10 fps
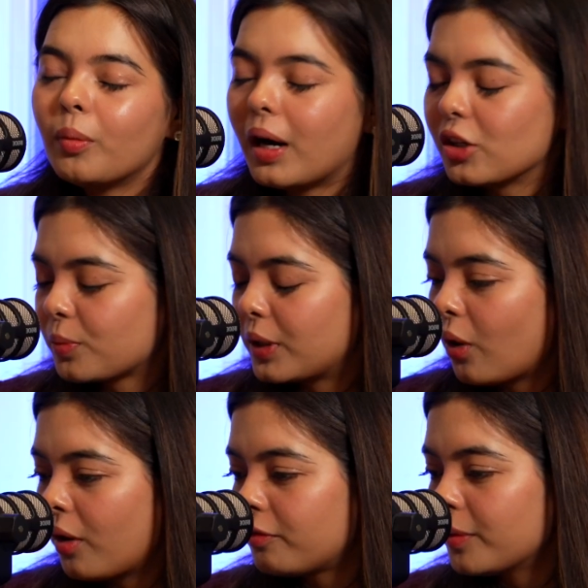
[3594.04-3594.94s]
much. I
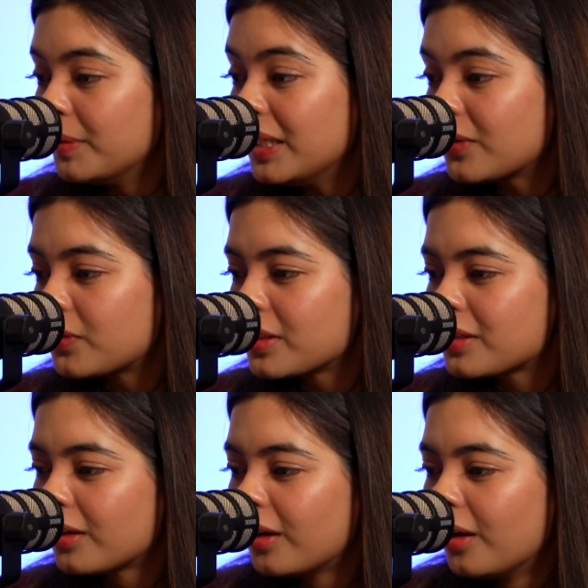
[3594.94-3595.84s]
mean, for me it
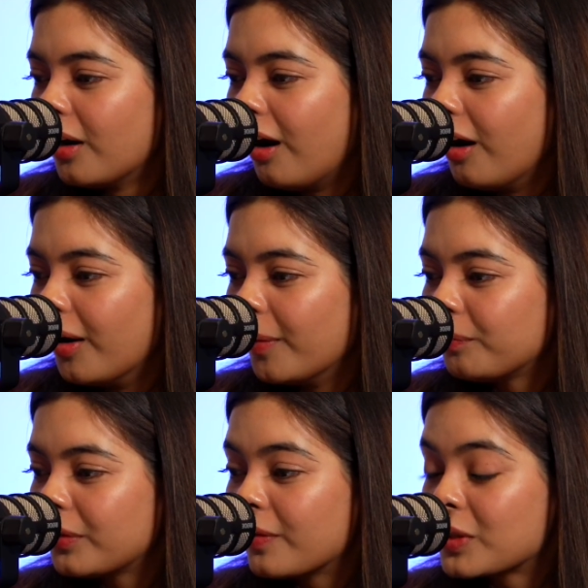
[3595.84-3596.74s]
was a
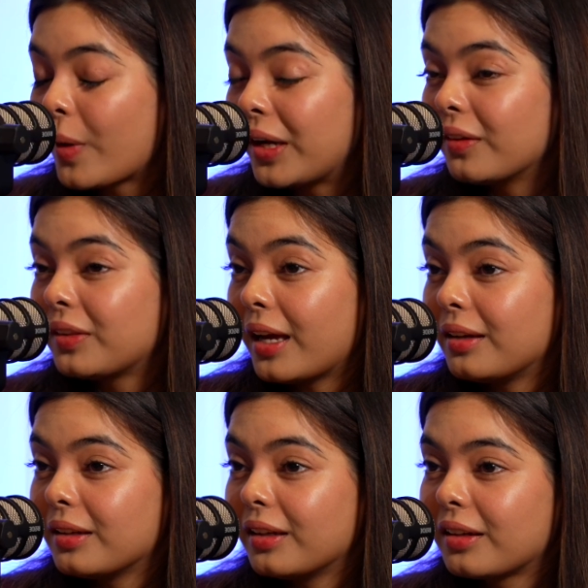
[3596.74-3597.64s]
very
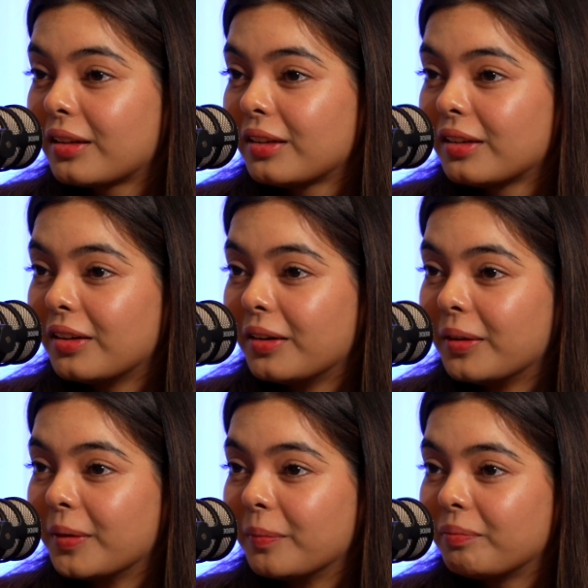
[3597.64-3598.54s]
authentic
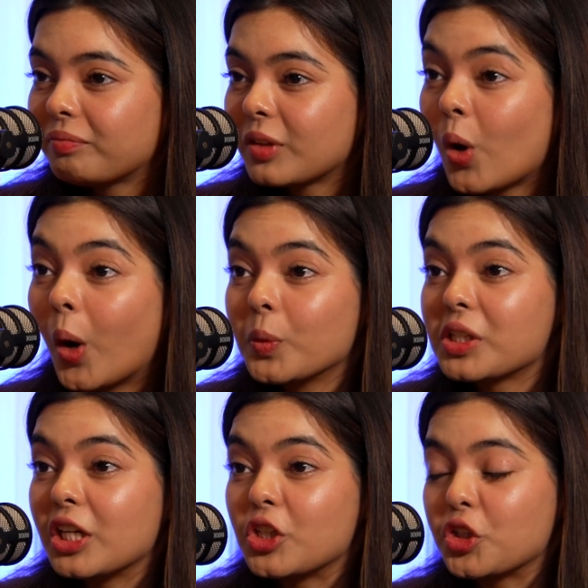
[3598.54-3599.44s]

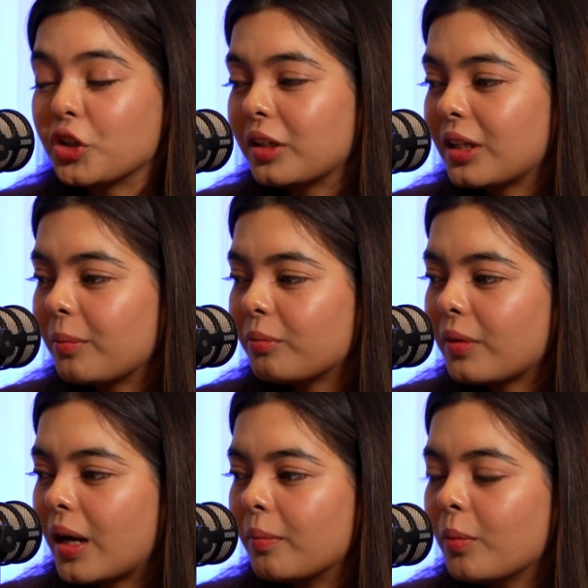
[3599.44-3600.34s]
conversation, and
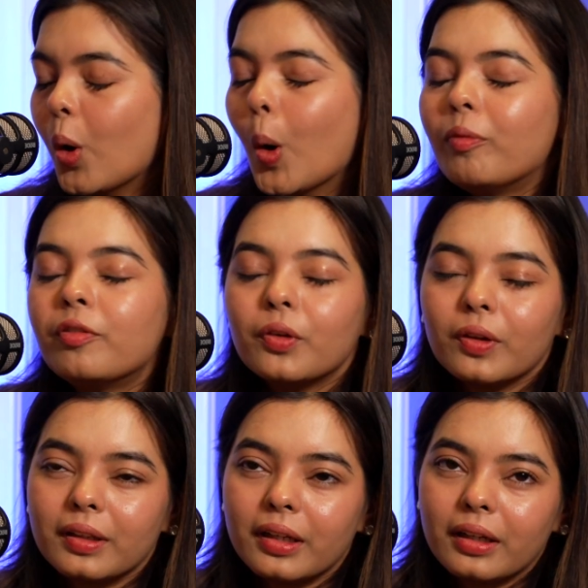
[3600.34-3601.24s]
I'm
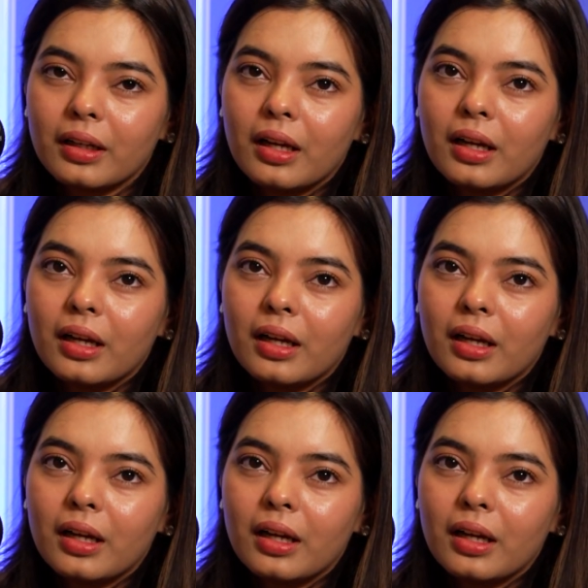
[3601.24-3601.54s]
hopeful that